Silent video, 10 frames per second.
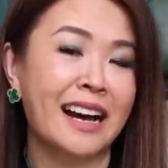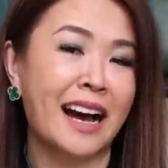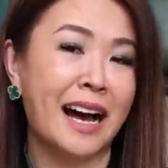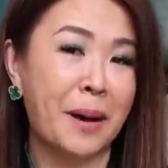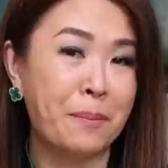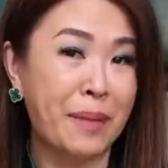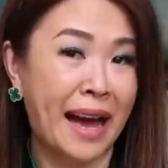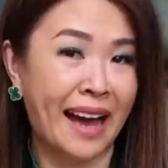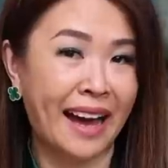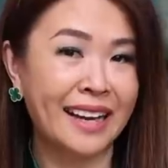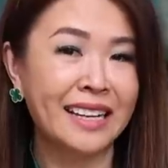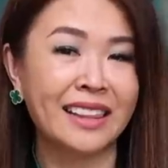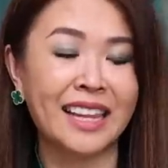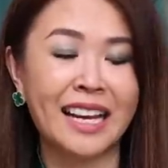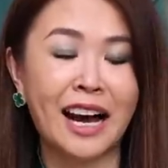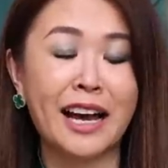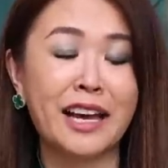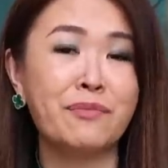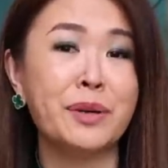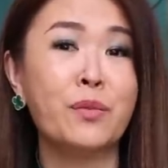uh, bag that I
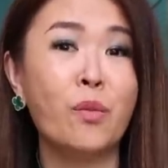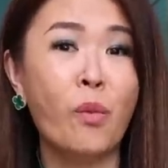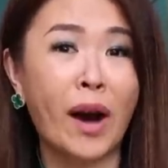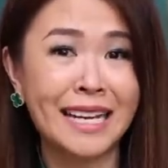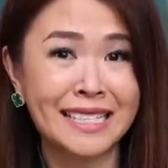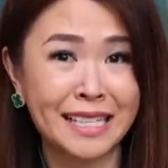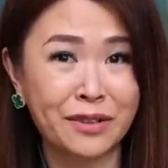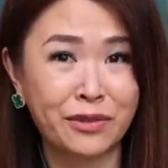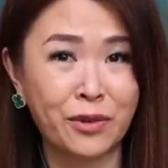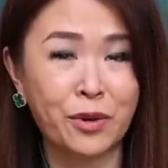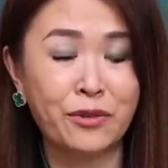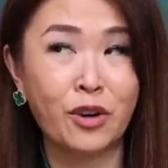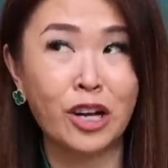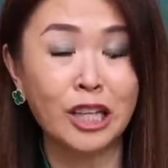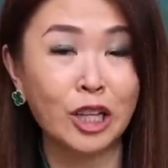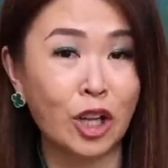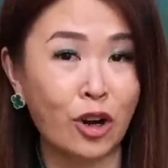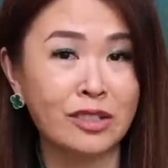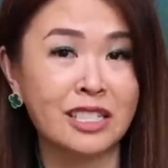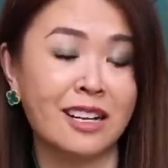have been waiting for for a
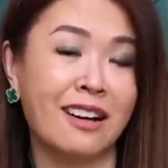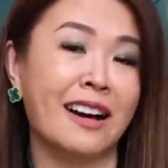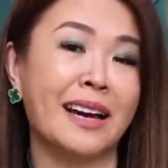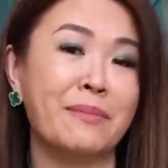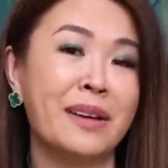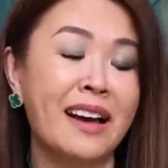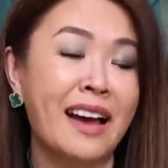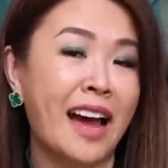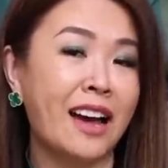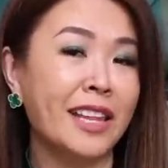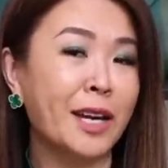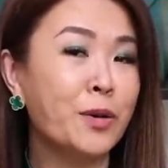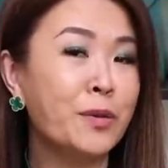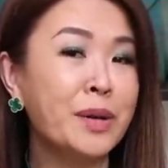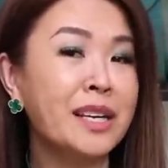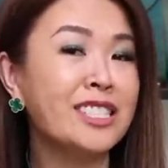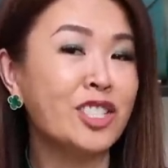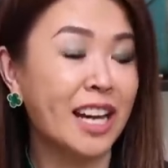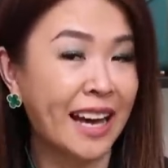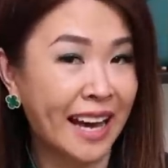long time. And there could be a
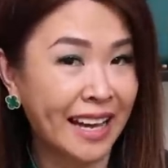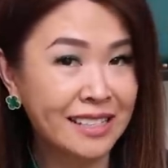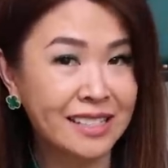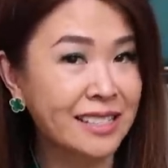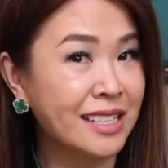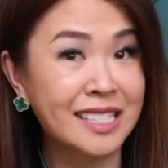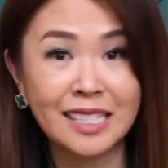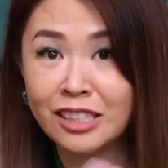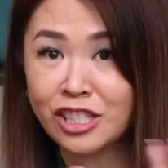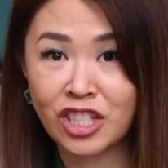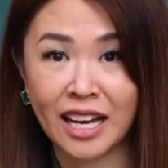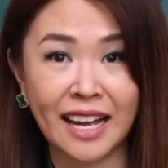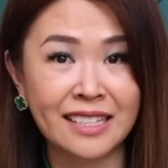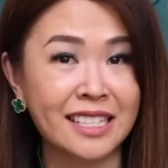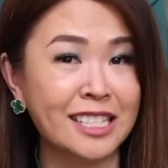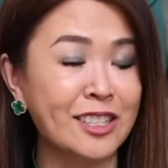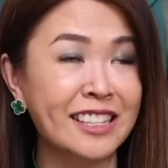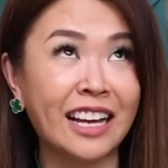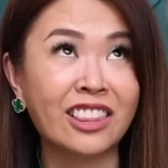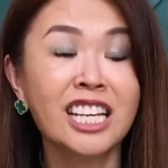chance, still a chance, is
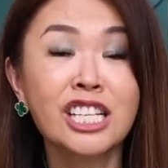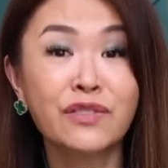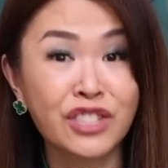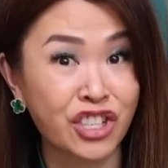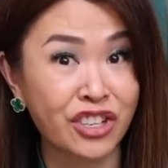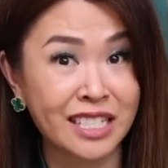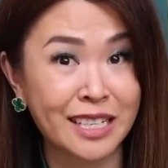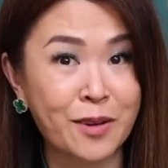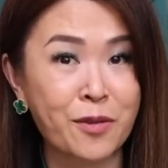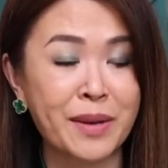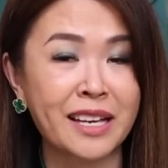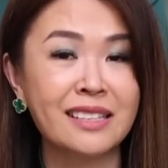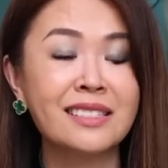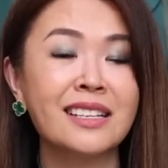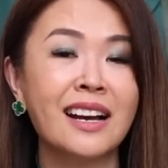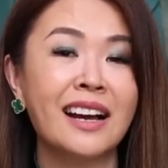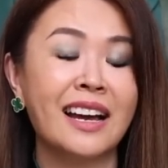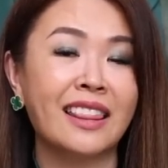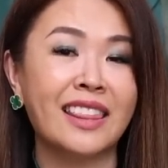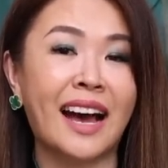nothing is for certain in Hermes,
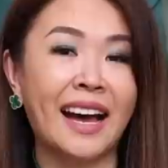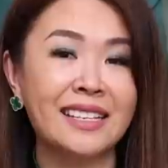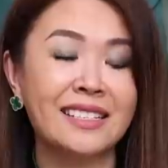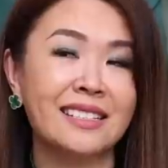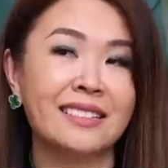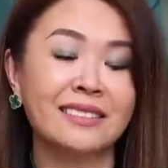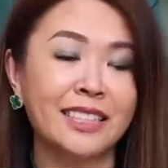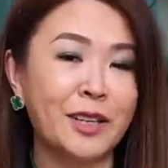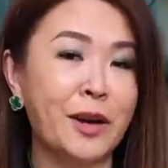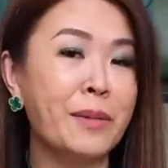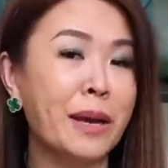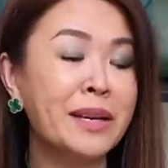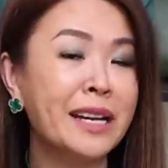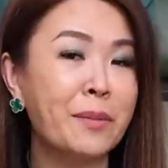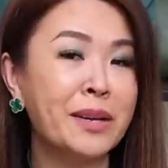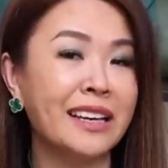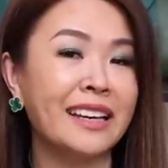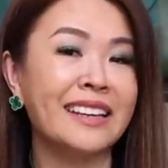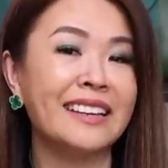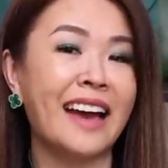that you know, it may be coming
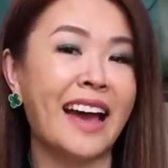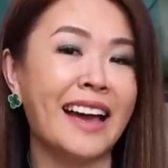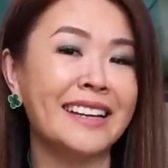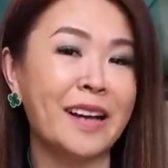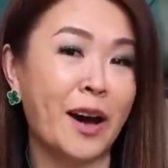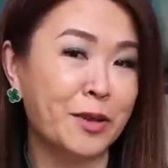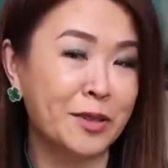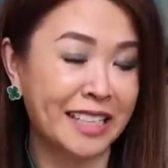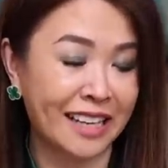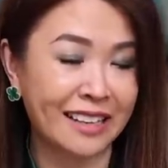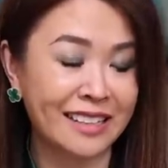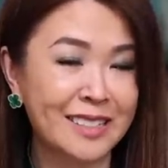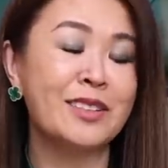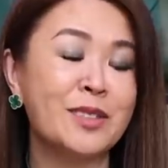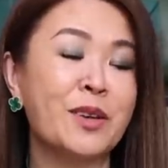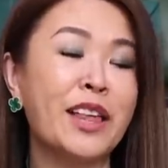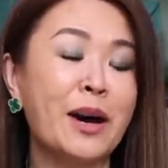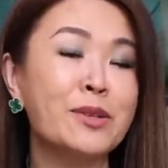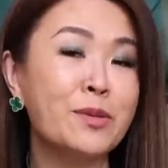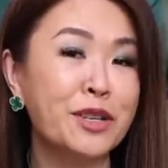in and I could get it. So
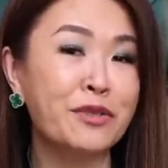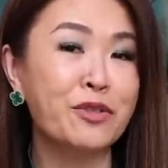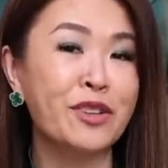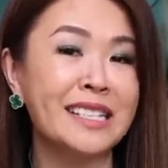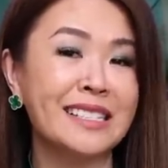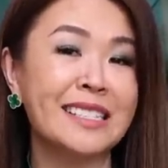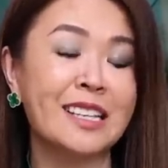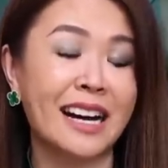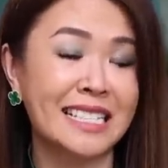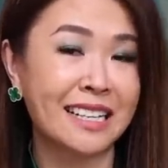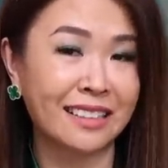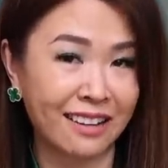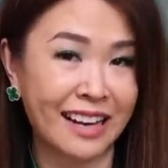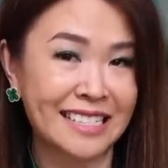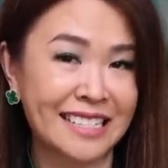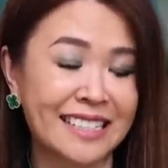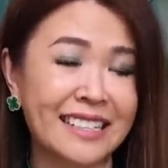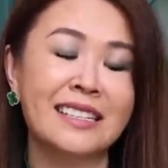that was one of the reasons I declined it.